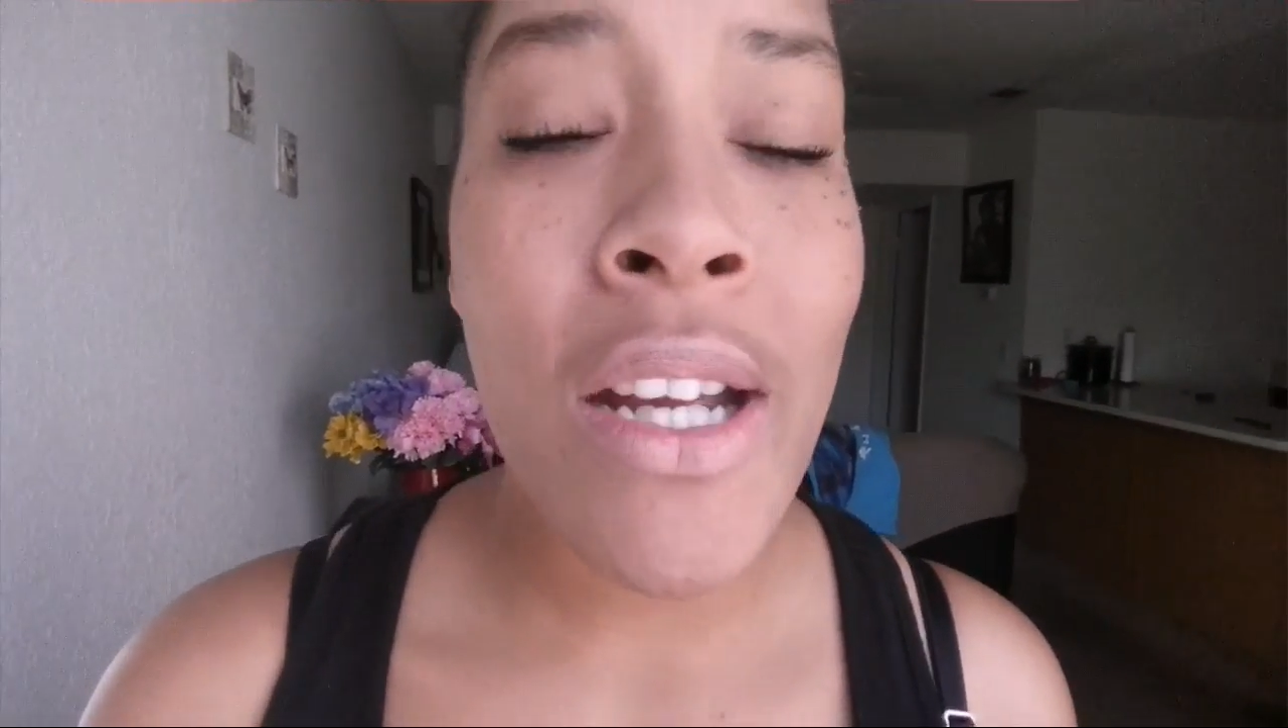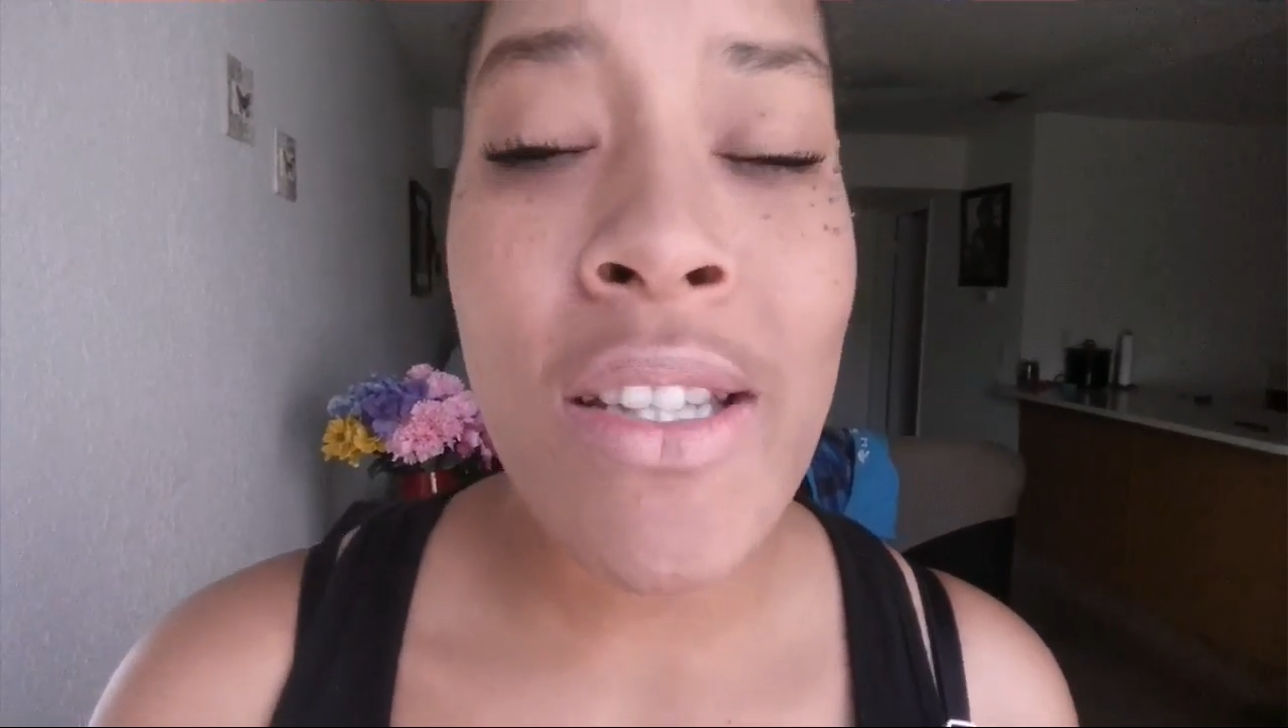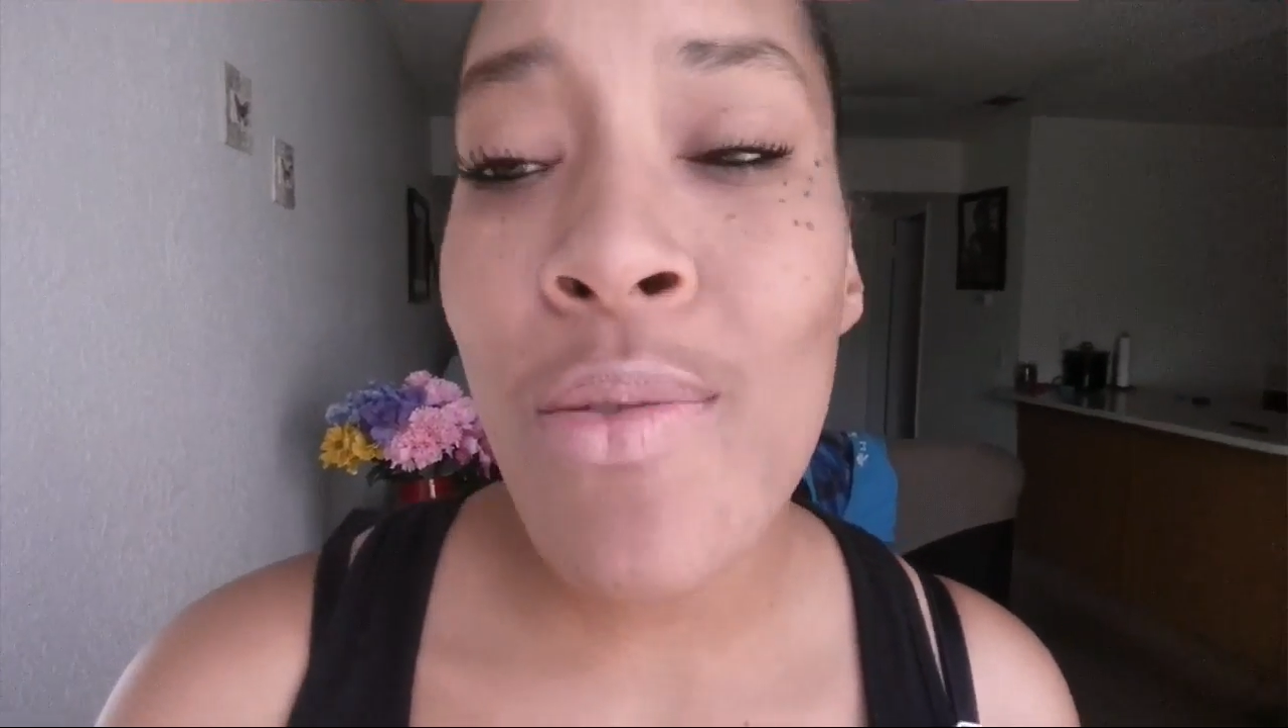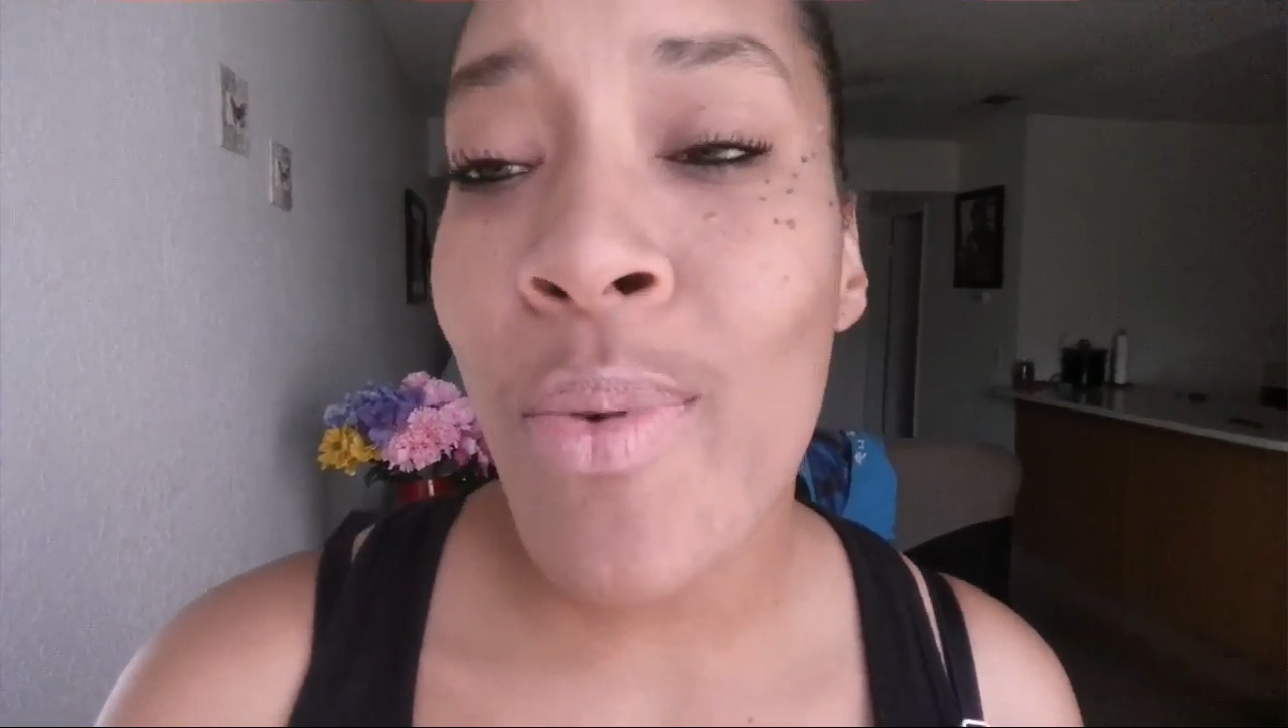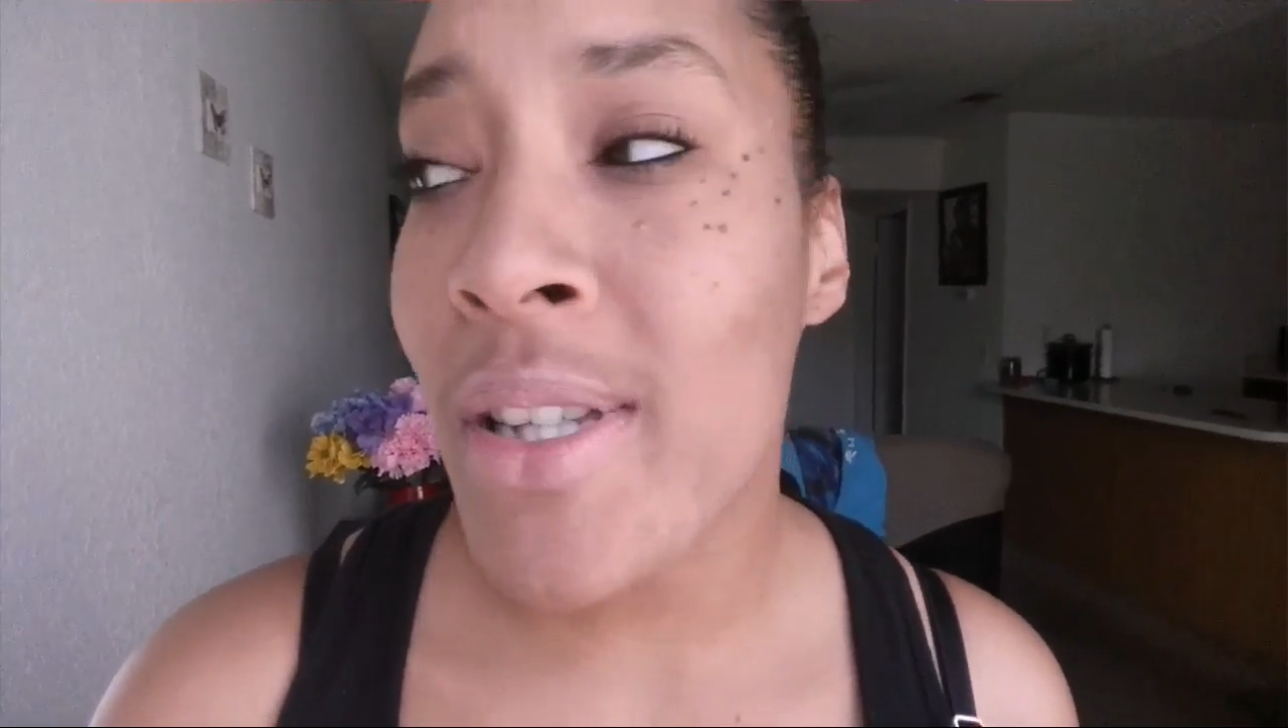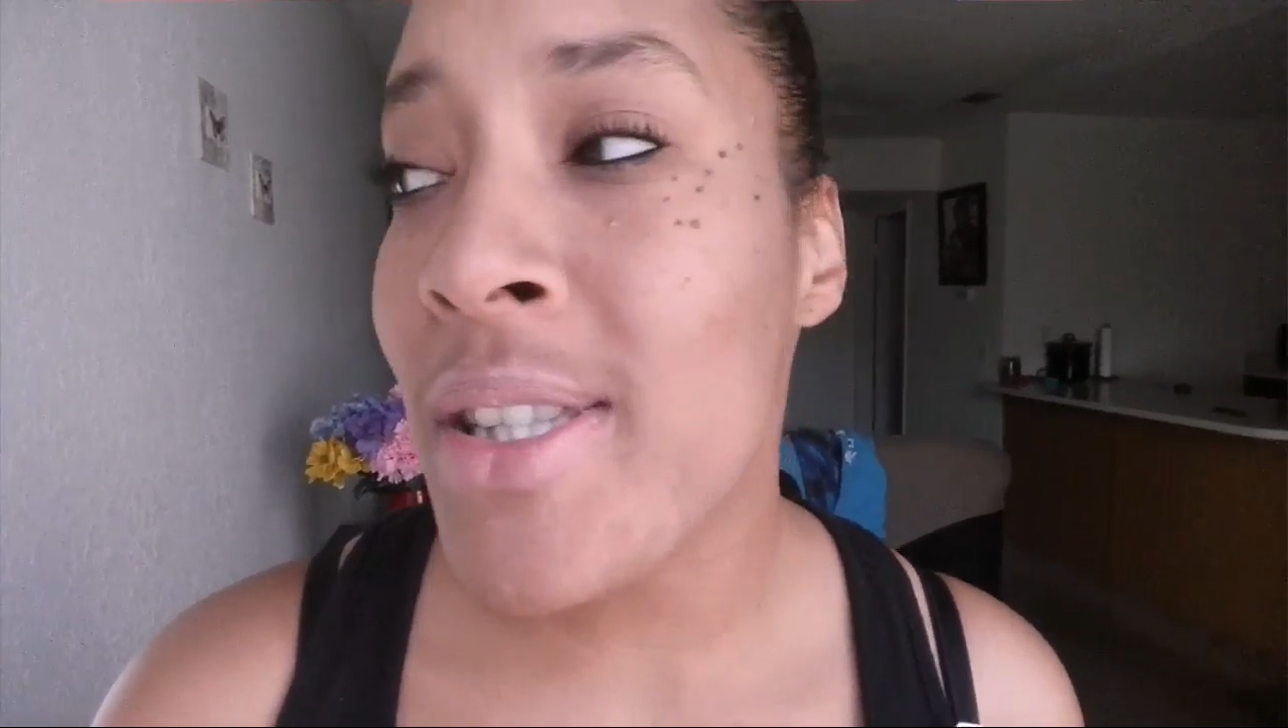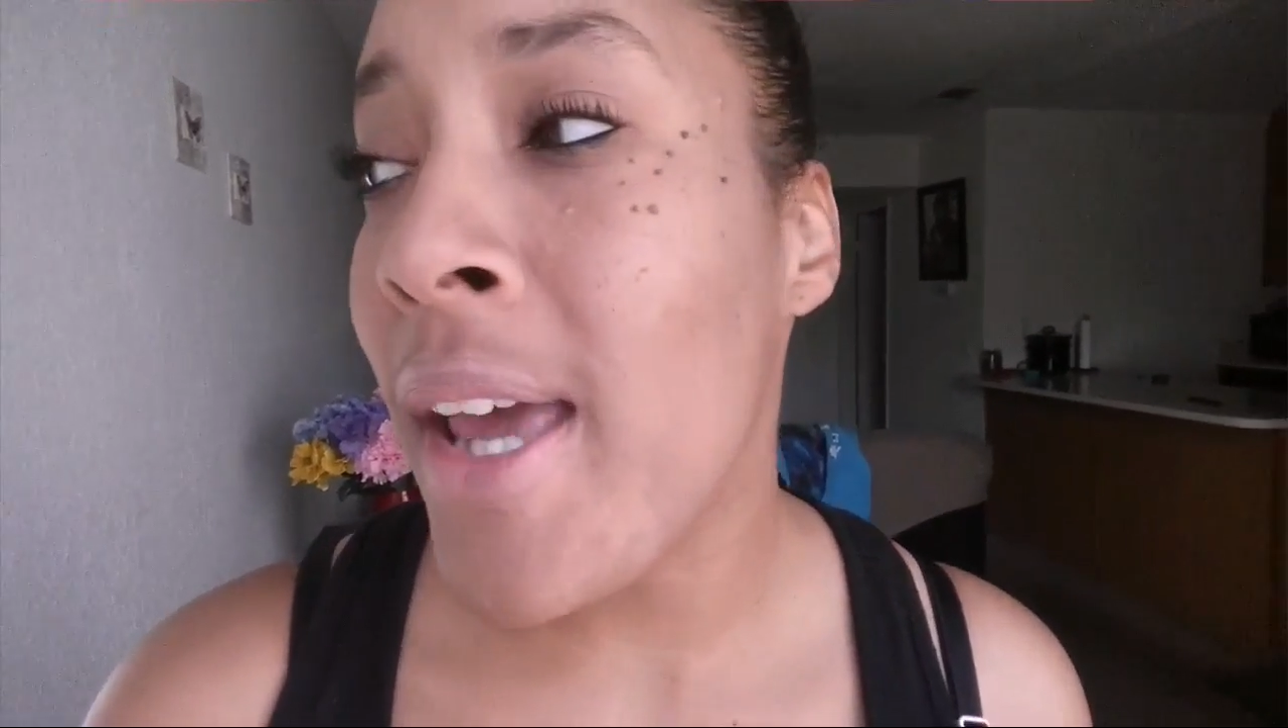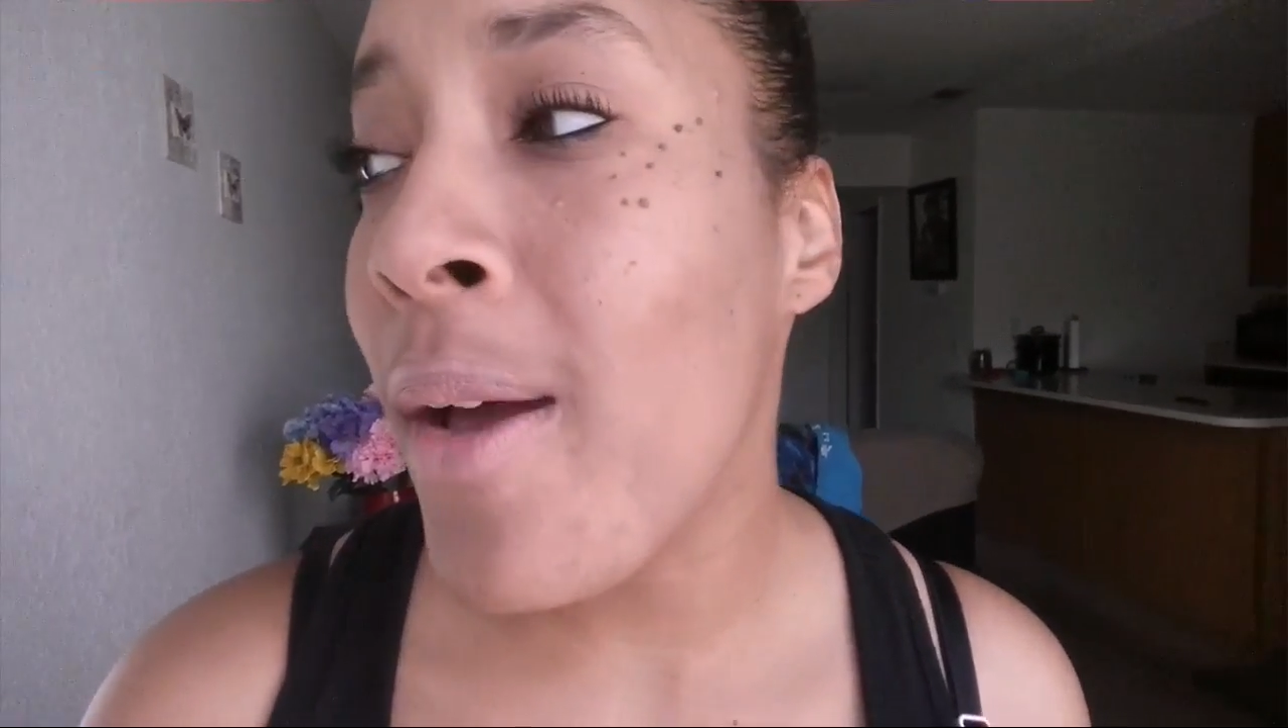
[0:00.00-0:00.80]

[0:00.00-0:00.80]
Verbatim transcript: what I did want to